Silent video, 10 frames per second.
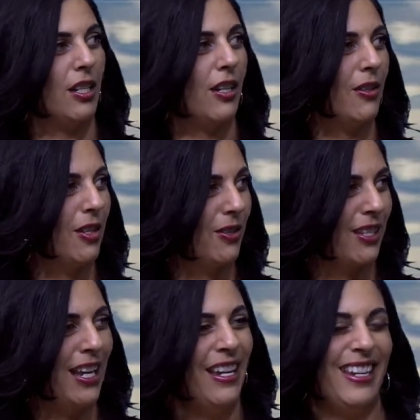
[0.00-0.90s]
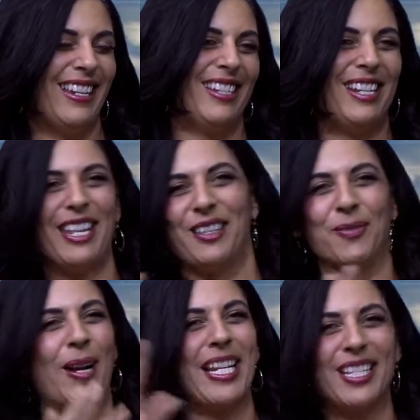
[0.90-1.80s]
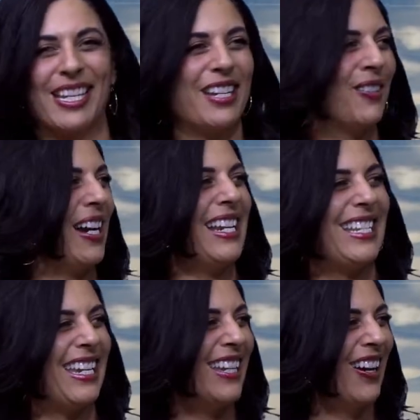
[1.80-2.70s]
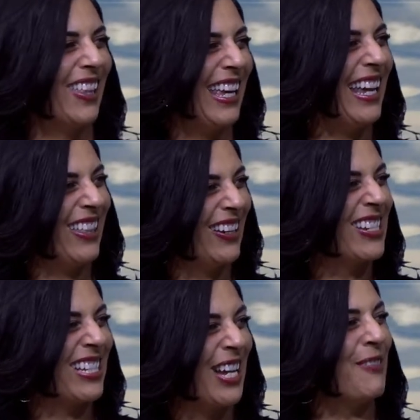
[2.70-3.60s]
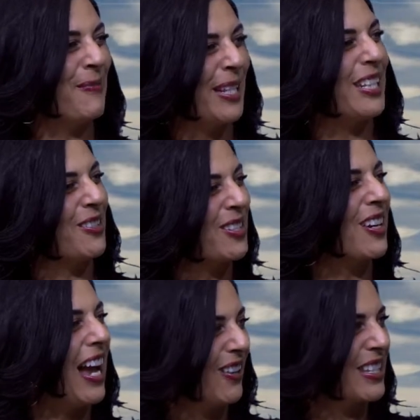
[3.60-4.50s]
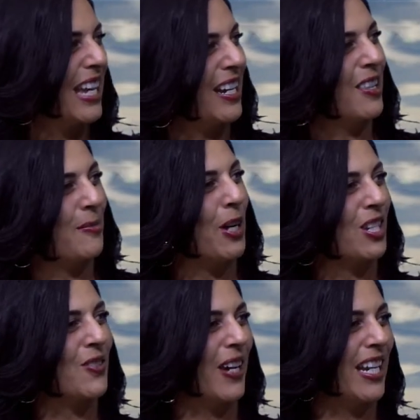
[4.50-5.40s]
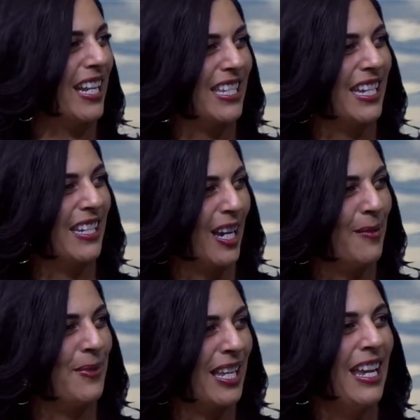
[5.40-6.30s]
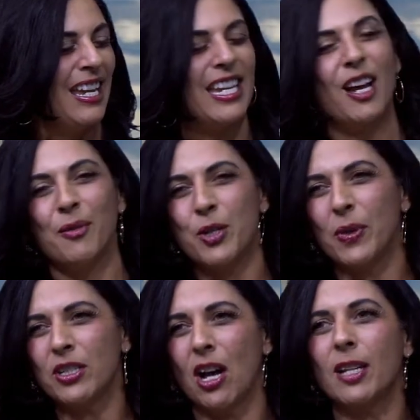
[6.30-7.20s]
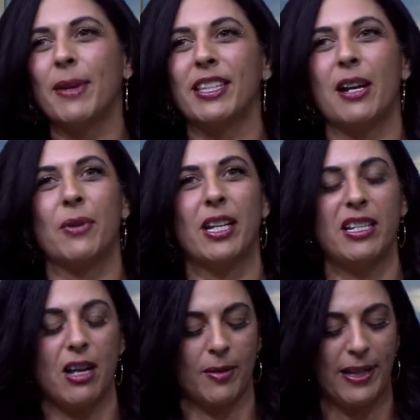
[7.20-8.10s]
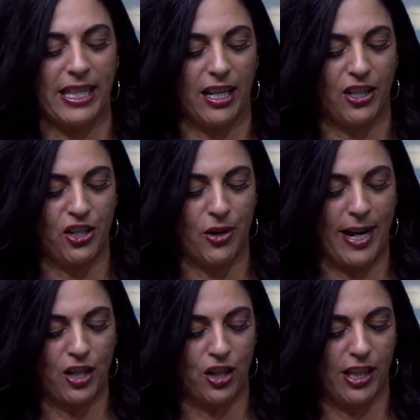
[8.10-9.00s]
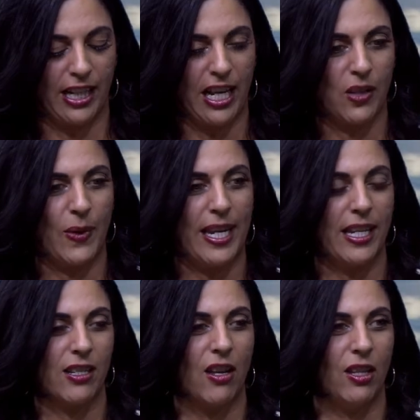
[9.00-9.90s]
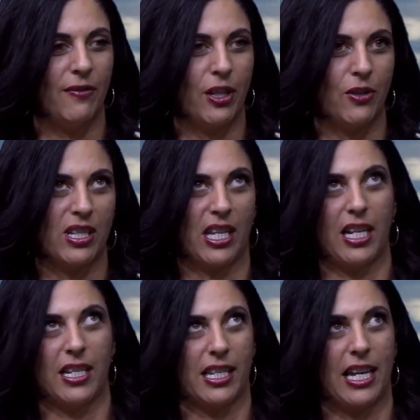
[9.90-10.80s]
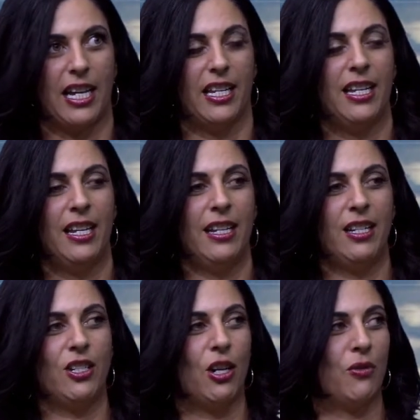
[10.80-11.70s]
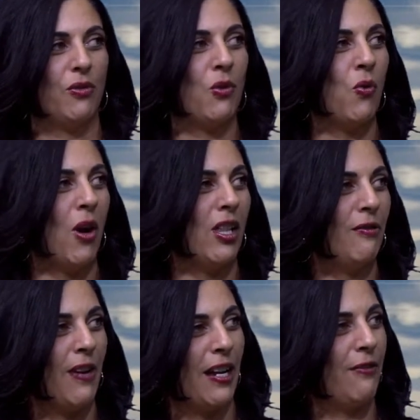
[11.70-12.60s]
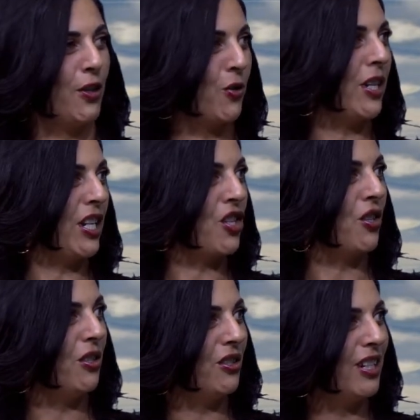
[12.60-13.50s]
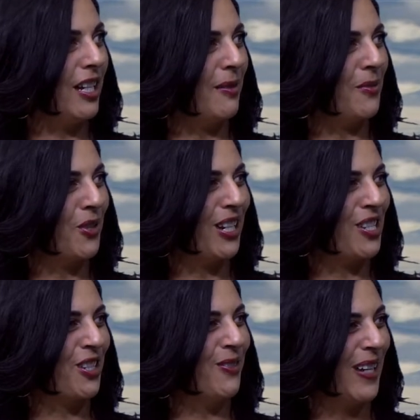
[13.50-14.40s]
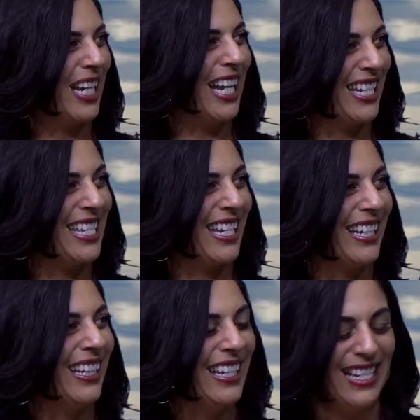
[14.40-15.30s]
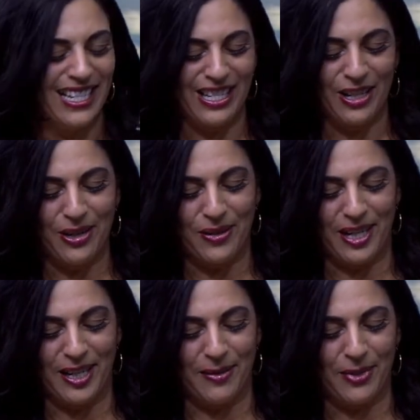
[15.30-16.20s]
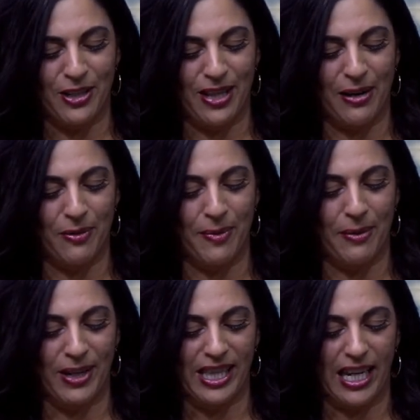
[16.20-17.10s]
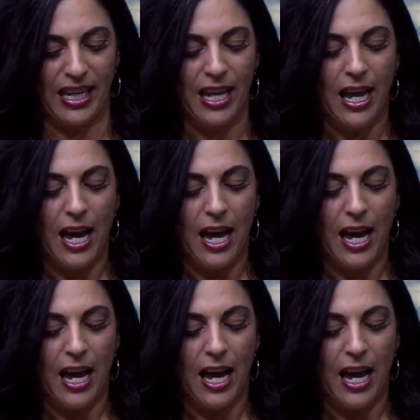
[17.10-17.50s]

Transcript: You know, those. Mm -hmm and rates get crazy and all that other stuff, but those yeah. are outside of the box yeah. financing types. Mm-hmm. Yeah, which we'll talk yeah. about that. We're going to talk about that on the show actually next week is all of those things that don't qualify for traditional um, traditional financing. Yes. So um, so that will be one thing.